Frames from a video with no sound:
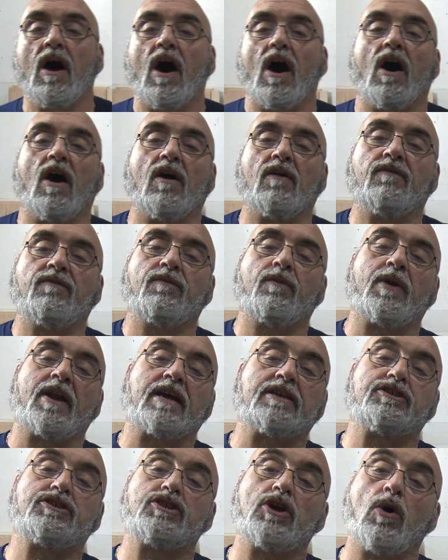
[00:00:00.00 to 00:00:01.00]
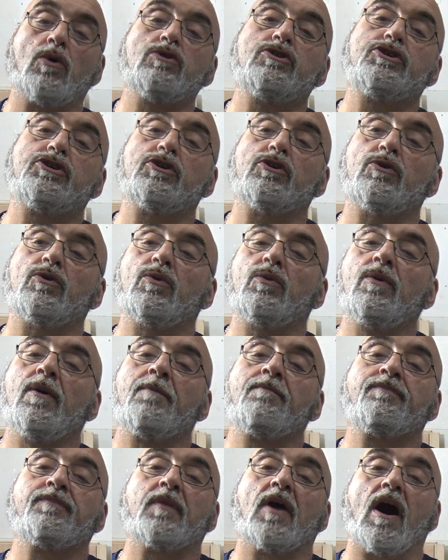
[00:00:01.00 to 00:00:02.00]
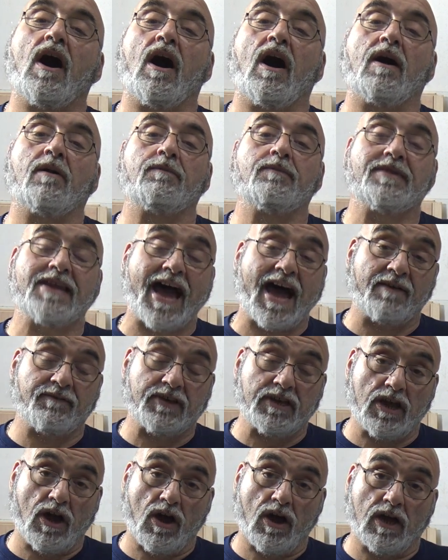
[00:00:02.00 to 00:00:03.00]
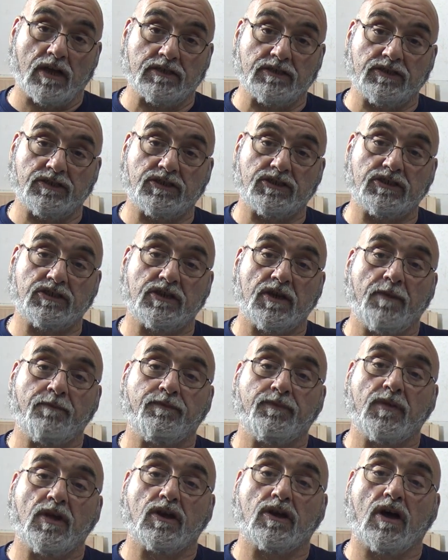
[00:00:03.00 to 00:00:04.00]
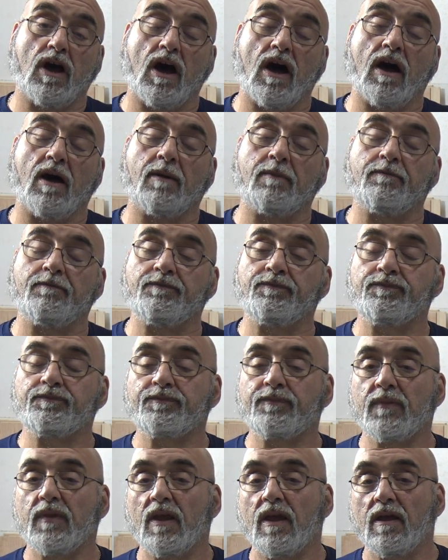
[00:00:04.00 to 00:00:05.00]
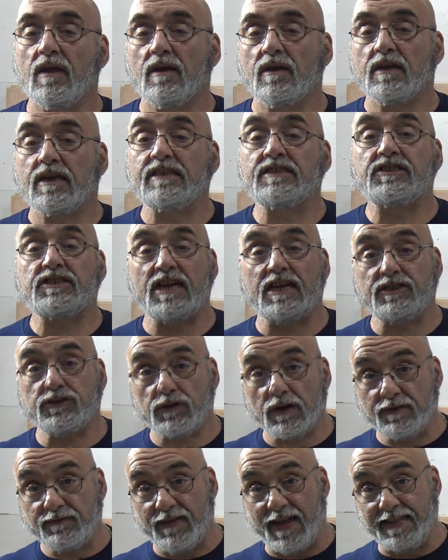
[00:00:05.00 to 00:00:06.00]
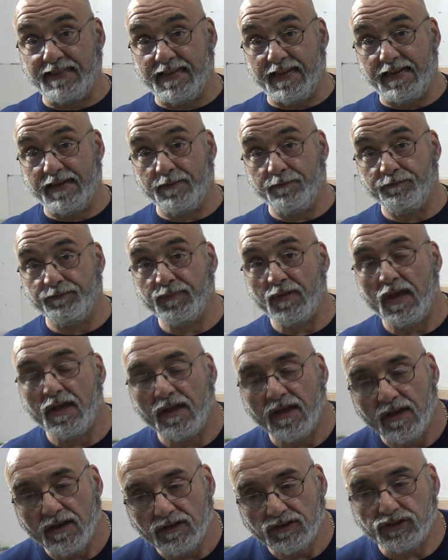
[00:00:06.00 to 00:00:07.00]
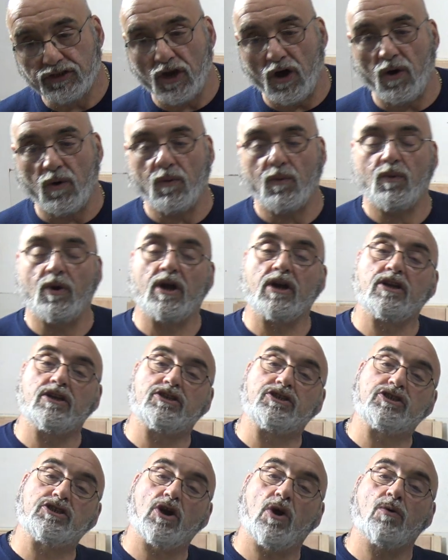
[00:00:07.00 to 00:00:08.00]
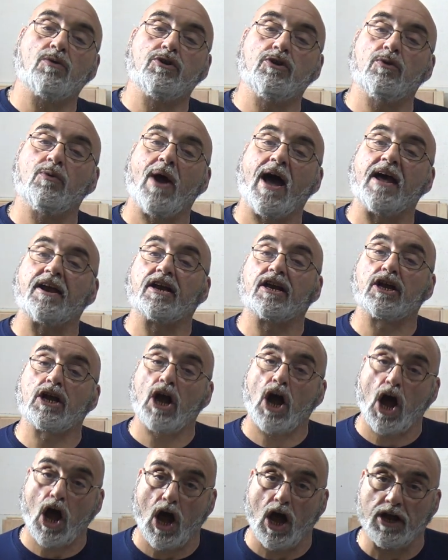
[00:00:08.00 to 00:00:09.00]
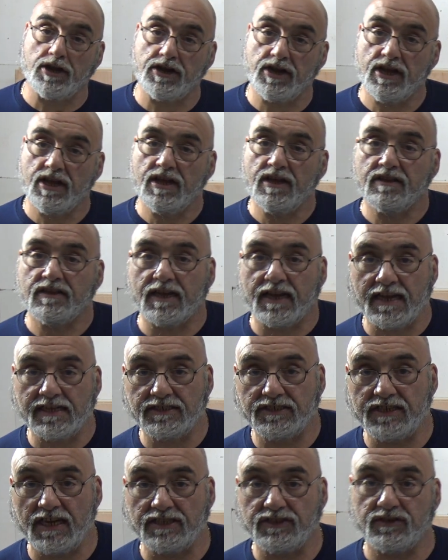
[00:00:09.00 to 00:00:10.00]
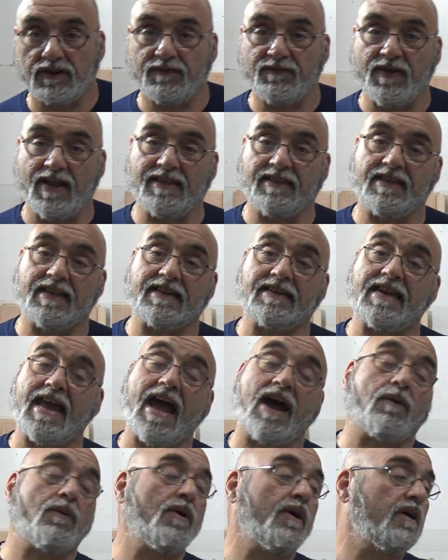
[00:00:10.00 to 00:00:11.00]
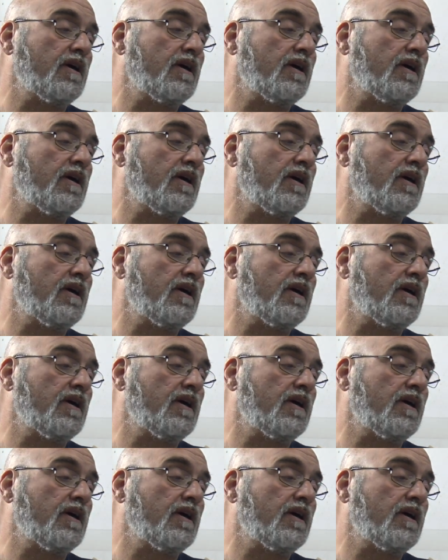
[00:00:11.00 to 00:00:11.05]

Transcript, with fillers: of when I showed you um, Navien's um, concentric venting. So we're gonna show you how to cut the concentric venting. Now,